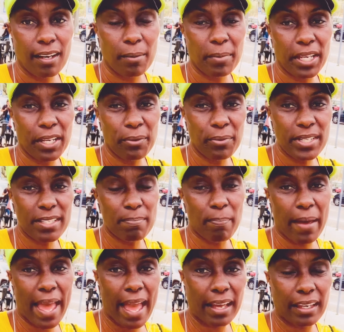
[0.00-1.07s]
It was
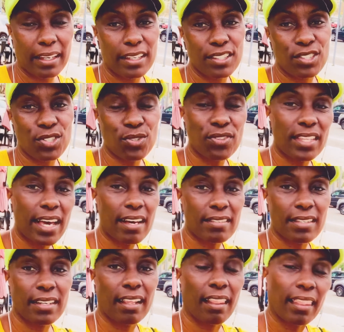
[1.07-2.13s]
back in
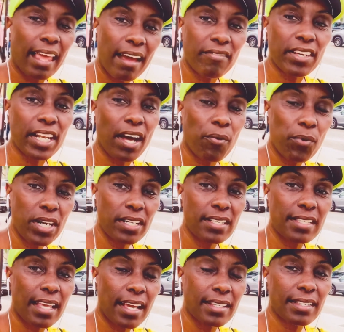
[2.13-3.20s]
2011, I want to
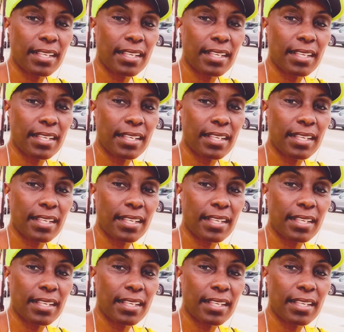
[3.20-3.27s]
say,